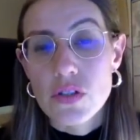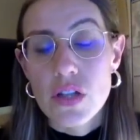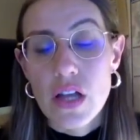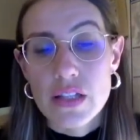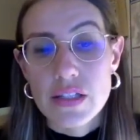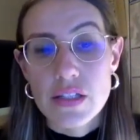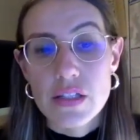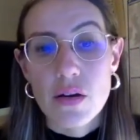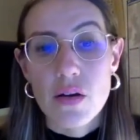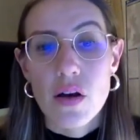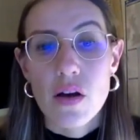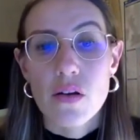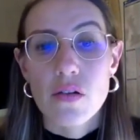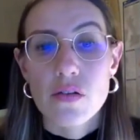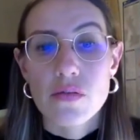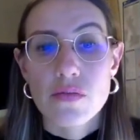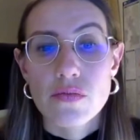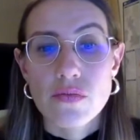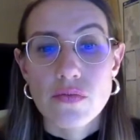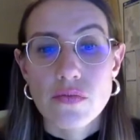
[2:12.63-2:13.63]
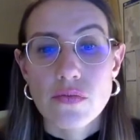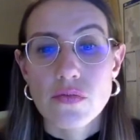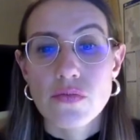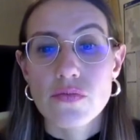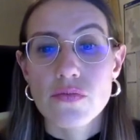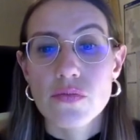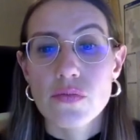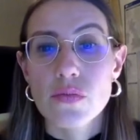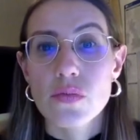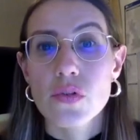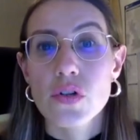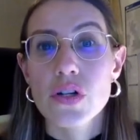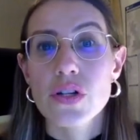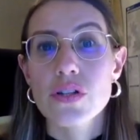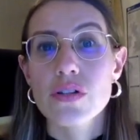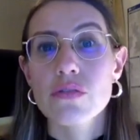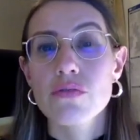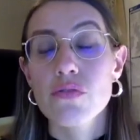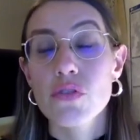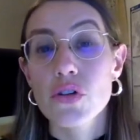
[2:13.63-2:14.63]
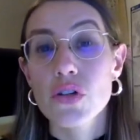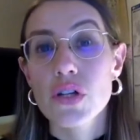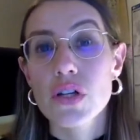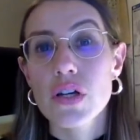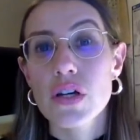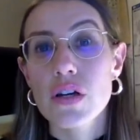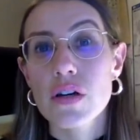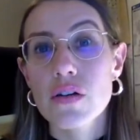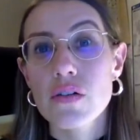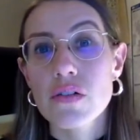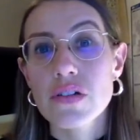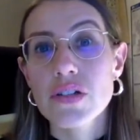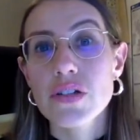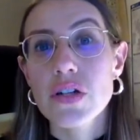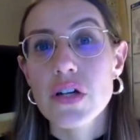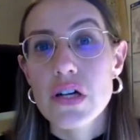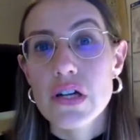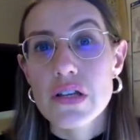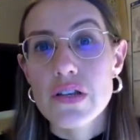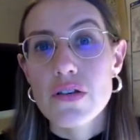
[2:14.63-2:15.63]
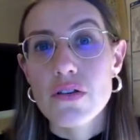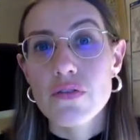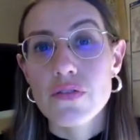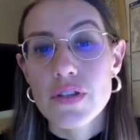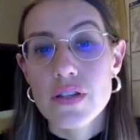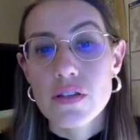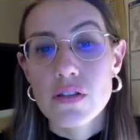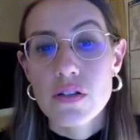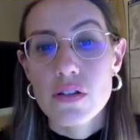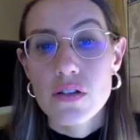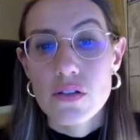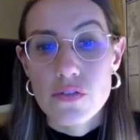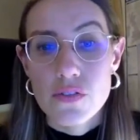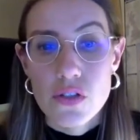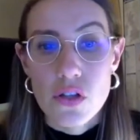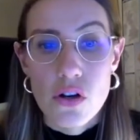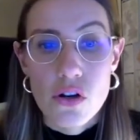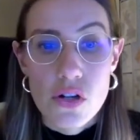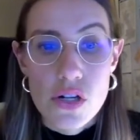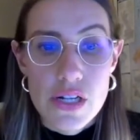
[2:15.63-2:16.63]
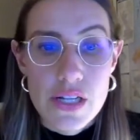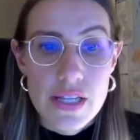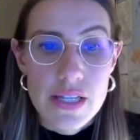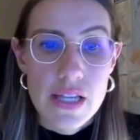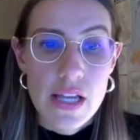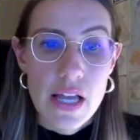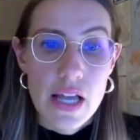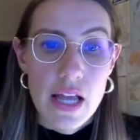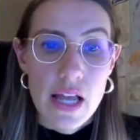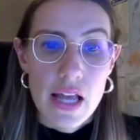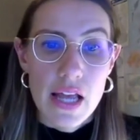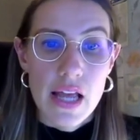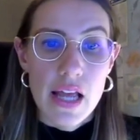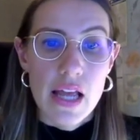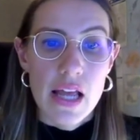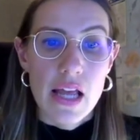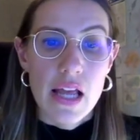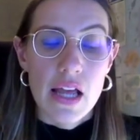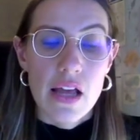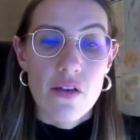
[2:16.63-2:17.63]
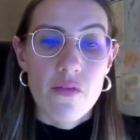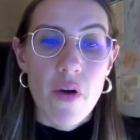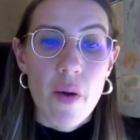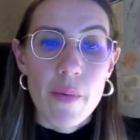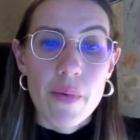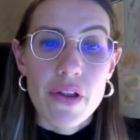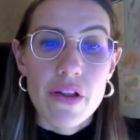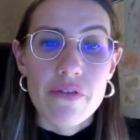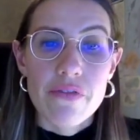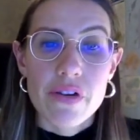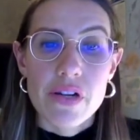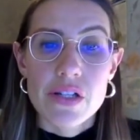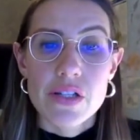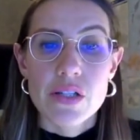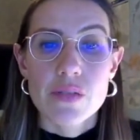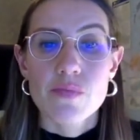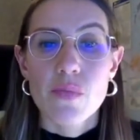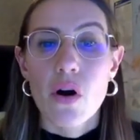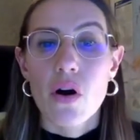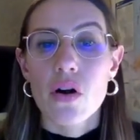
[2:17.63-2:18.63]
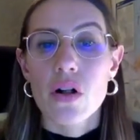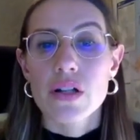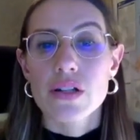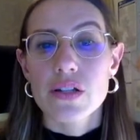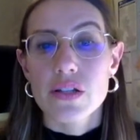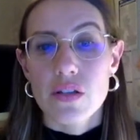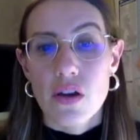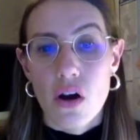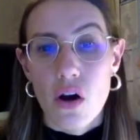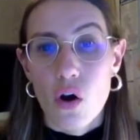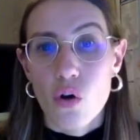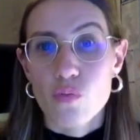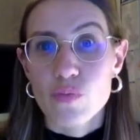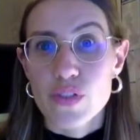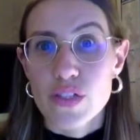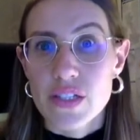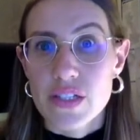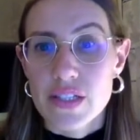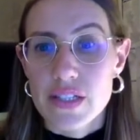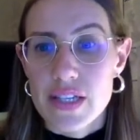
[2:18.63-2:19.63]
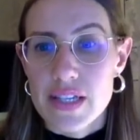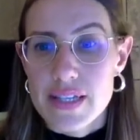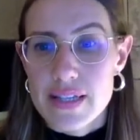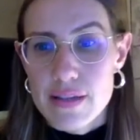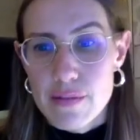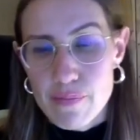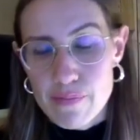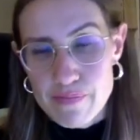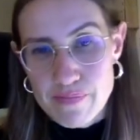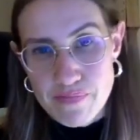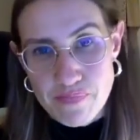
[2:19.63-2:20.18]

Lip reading: That's a reason for the returns of storks. Family, friends in Poland, and homesickness.